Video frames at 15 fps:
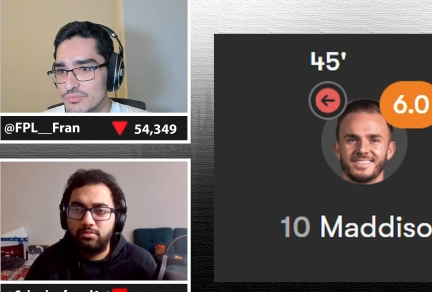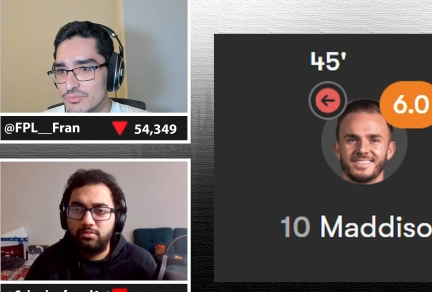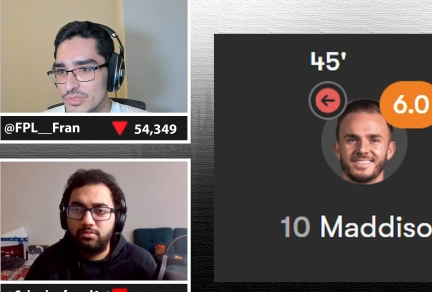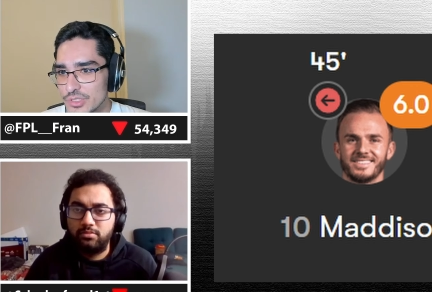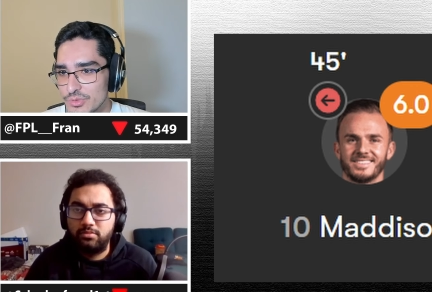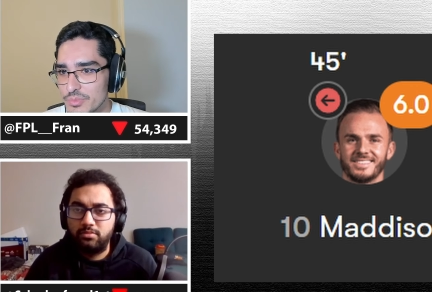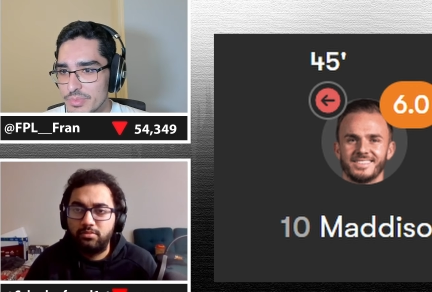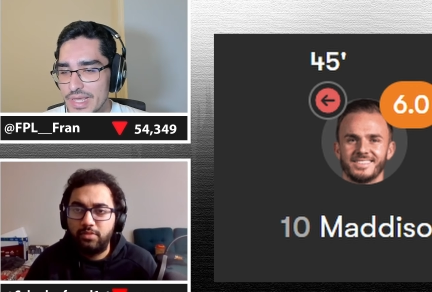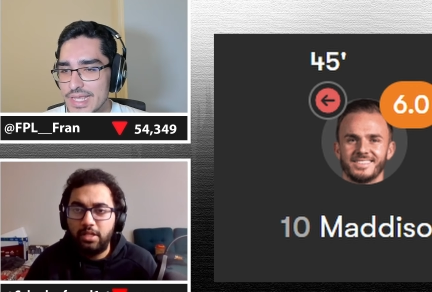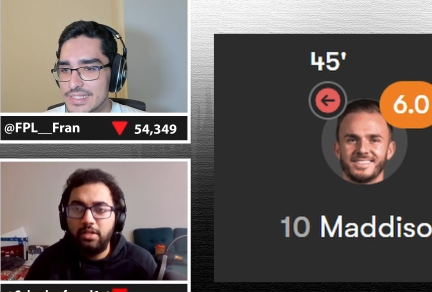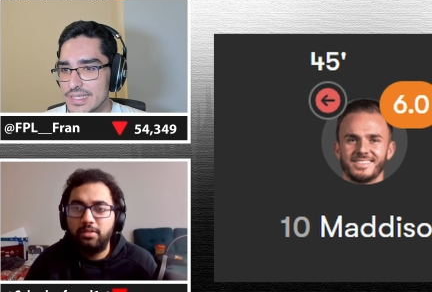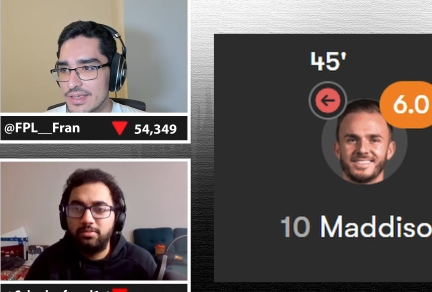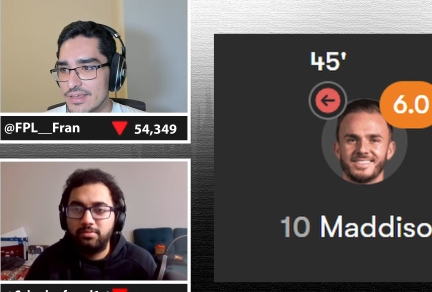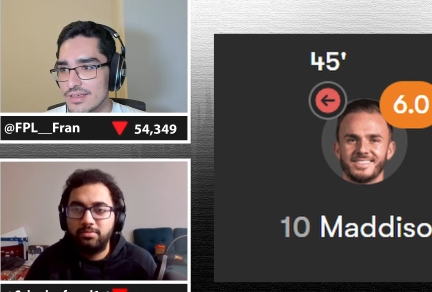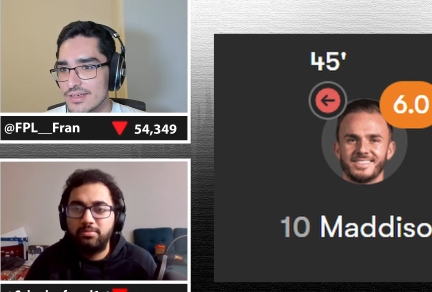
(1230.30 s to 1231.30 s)
Speaker 1: which would be Eze. Yeah.
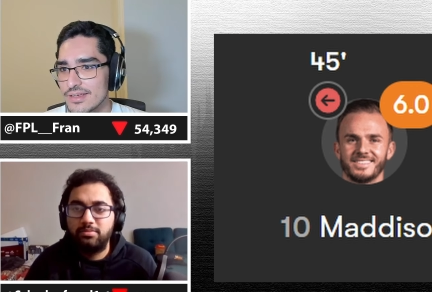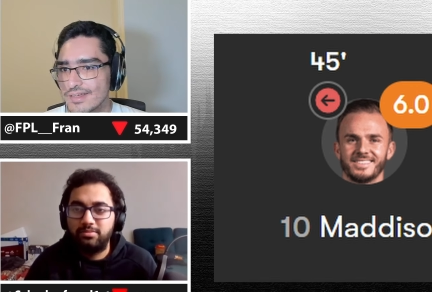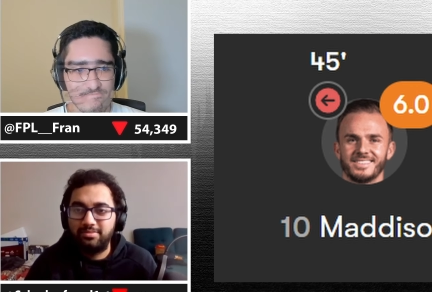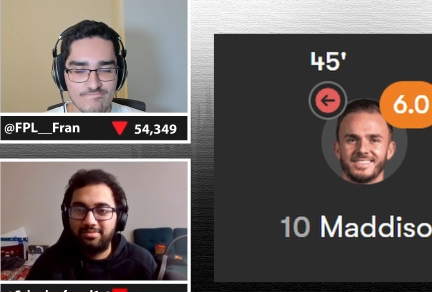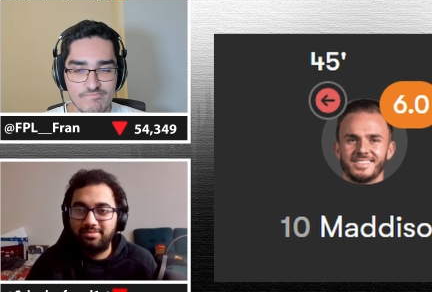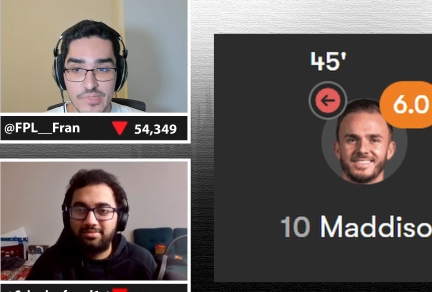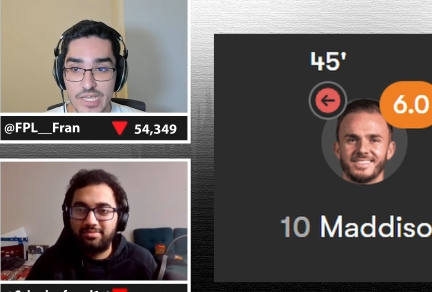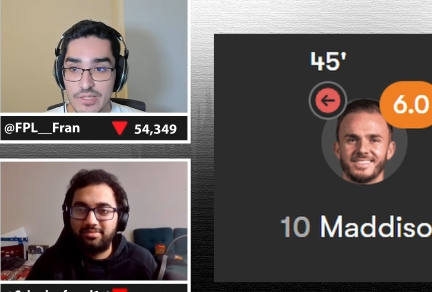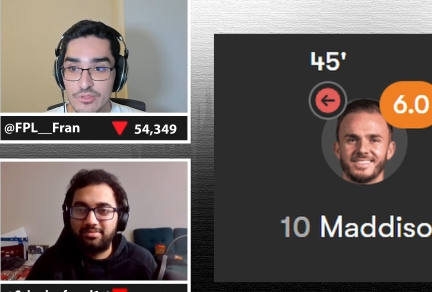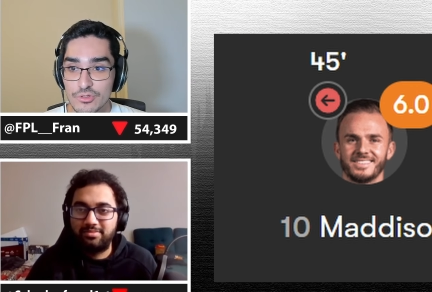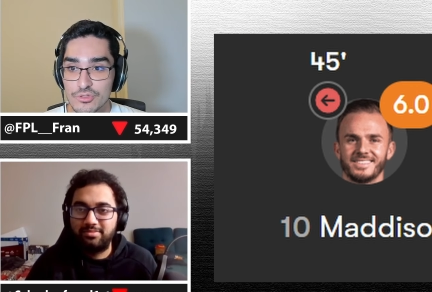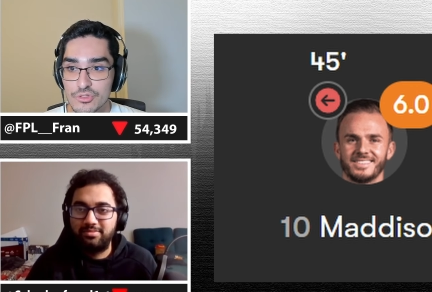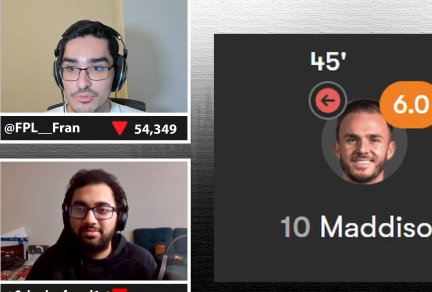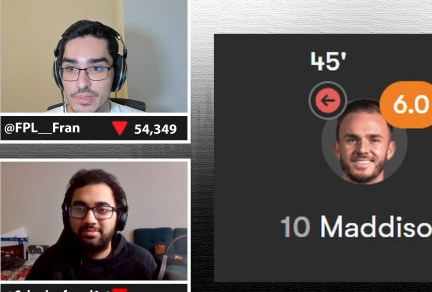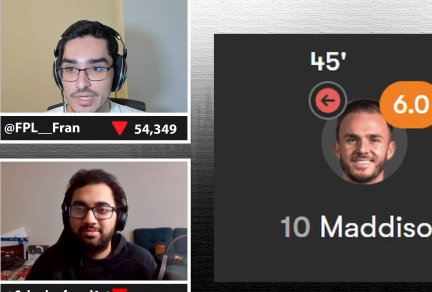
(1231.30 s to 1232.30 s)
yeah.
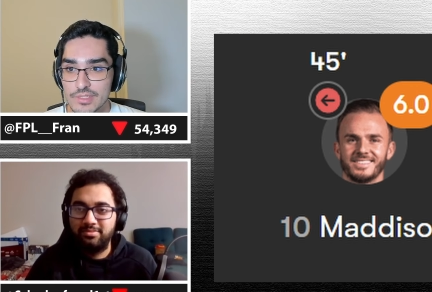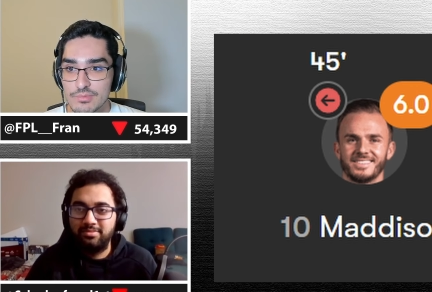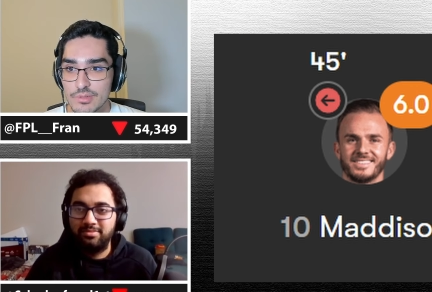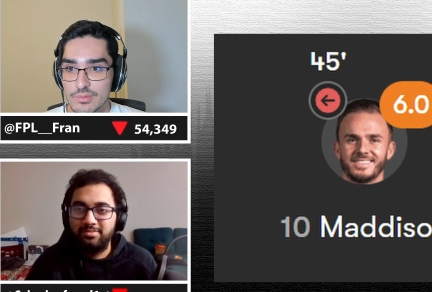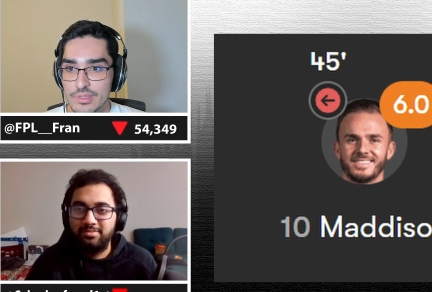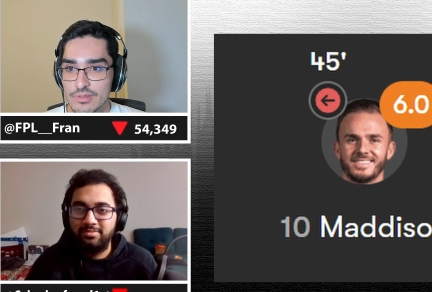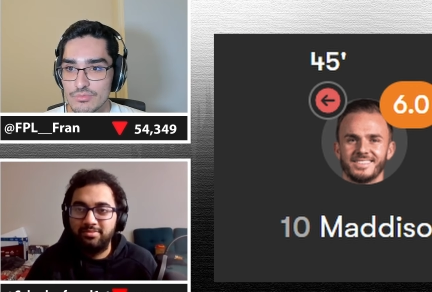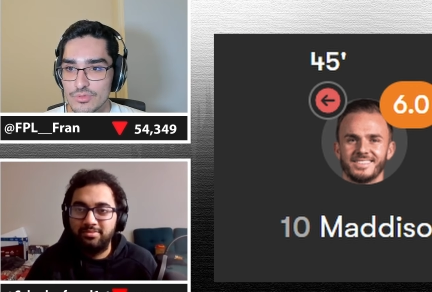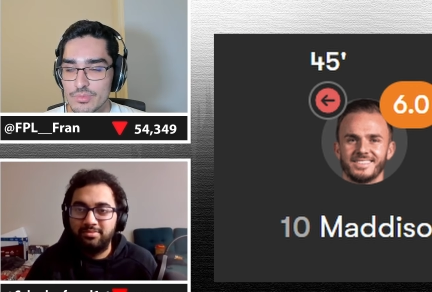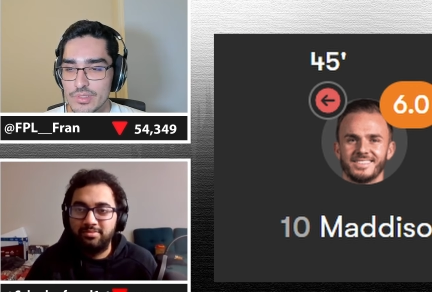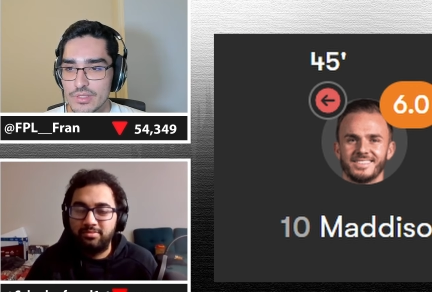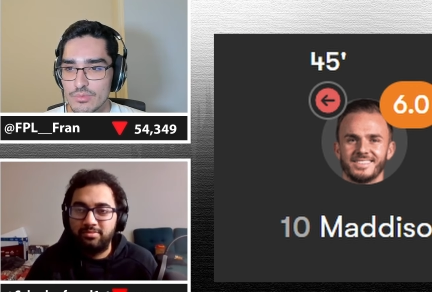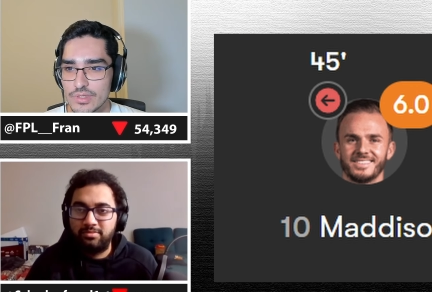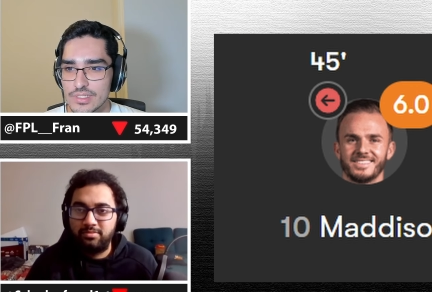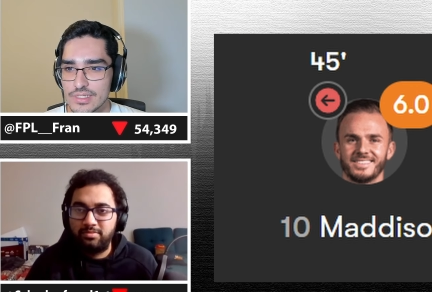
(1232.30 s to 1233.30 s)
those two picks probably would be
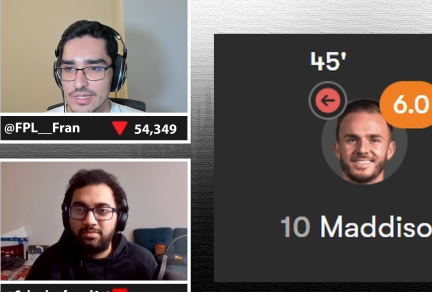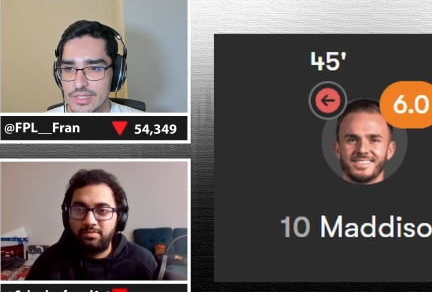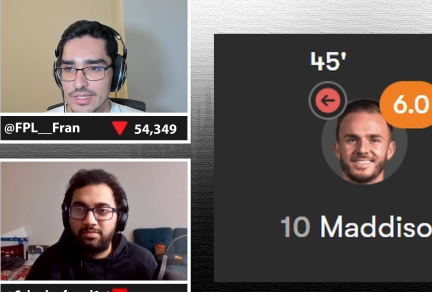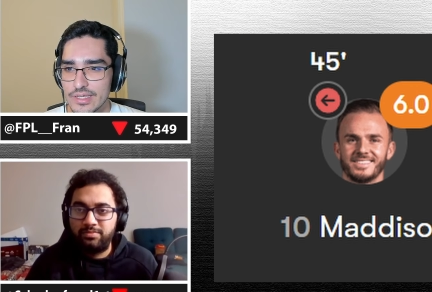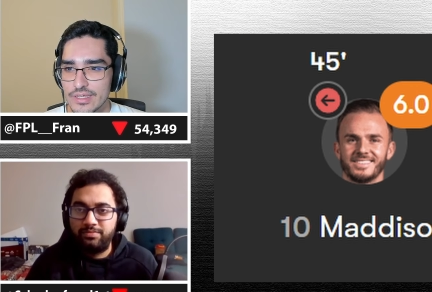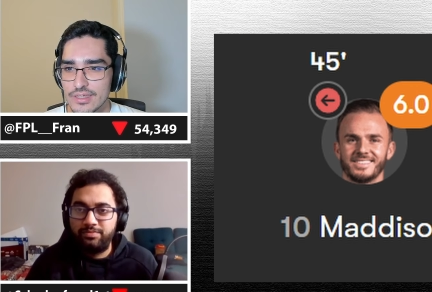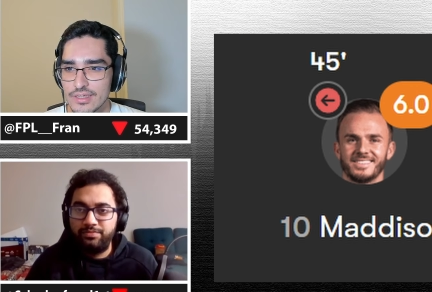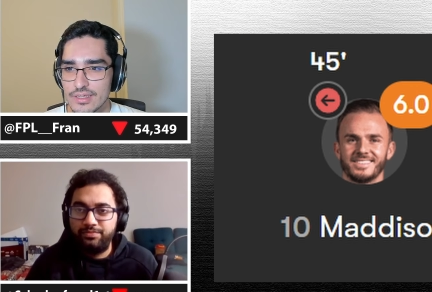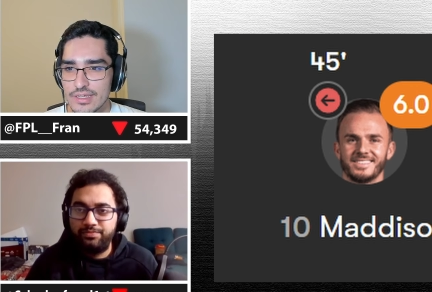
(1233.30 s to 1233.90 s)
the ones I like.